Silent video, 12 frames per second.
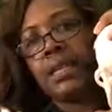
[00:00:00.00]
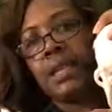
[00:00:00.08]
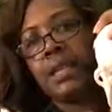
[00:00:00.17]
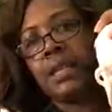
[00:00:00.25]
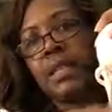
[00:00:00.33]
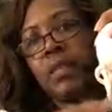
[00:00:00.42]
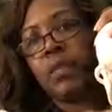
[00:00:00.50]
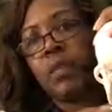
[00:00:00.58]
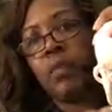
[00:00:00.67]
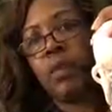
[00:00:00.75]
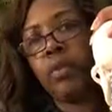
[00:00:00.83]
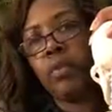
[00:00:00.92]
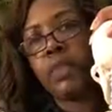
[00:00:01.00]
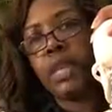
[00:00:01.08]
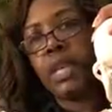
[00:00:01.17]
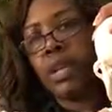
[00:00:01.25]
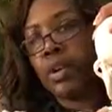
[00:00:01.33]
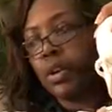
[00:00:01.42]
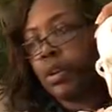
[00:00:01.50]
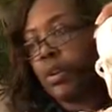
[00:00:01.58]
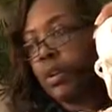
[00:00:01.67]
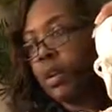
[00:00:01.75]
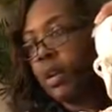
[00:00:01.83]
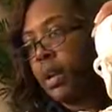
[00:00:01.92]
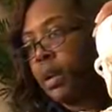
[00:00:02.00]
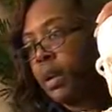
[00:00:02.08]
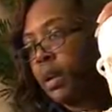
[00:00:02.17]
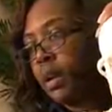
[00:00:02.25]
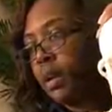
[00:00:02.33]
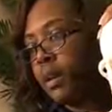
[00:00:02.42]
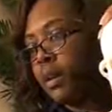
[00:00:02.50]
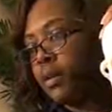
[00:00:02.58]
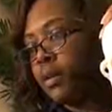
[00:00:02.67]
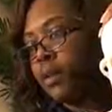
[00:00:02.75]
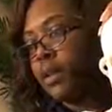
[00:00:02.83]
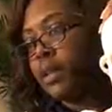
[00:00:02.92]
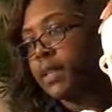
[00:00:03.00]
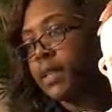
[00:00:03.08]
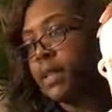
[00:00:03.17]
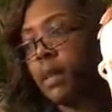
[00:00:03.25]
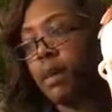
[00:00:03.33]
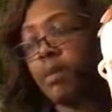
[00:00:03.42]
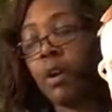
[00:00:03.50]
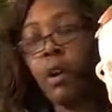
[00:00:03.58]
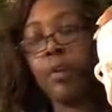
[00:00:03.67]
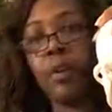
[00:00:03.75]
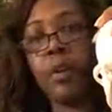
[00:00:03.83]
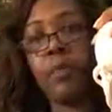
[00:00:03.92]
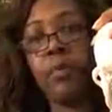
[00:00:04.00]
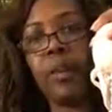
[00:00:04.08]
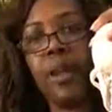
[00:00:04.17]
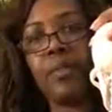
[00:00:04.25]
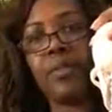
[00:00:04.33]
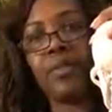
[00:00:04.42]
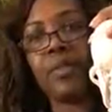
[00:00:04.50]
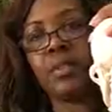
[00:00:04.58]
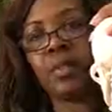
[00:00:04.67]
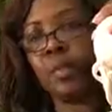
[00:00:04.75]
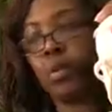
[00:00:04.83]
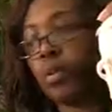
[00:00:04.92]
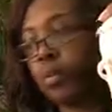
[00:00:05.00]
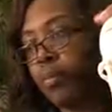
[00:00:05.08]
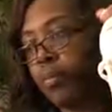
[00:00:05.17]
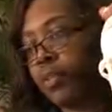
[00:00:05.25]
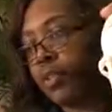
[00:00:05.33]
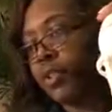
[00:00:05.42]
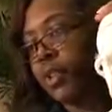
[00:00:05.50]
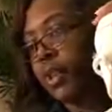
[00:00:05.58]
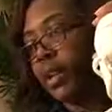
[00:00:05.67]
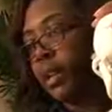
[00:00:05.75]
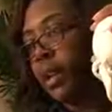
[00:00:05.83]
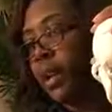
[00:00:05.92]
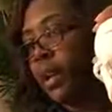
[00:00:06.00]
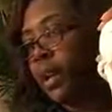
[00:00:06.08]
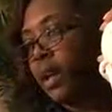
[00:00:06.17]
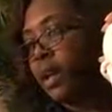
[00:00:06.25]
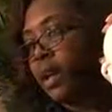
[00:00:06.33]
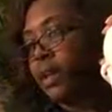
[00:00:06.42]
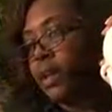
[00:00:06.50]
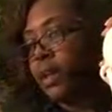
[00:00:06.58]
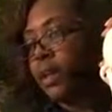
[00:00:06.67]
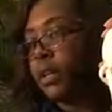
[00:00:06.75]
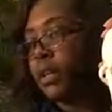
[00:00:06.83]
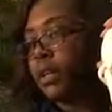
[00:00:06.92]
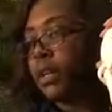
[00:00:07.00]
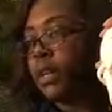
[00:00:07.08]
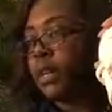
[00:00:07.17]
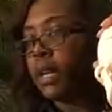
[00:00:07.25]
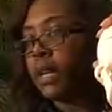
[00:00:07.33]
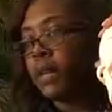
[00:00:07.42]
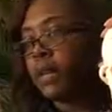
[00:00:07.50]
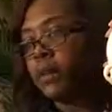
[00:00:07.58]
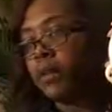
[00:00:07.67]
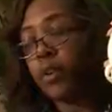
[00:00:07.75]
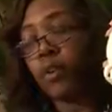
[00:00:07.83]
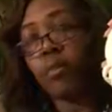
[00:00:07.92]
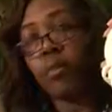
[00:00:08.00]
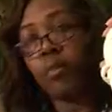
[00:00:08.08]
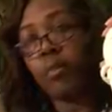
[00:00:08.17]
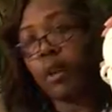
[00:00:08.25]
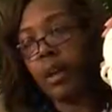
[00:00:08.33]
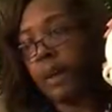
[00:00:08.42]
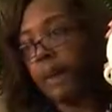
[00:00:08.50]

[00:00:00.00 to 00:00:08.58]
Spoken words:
like these 12 bones here, as well as the lumbar vertebrae, which is the lower portion. Included in the vertebral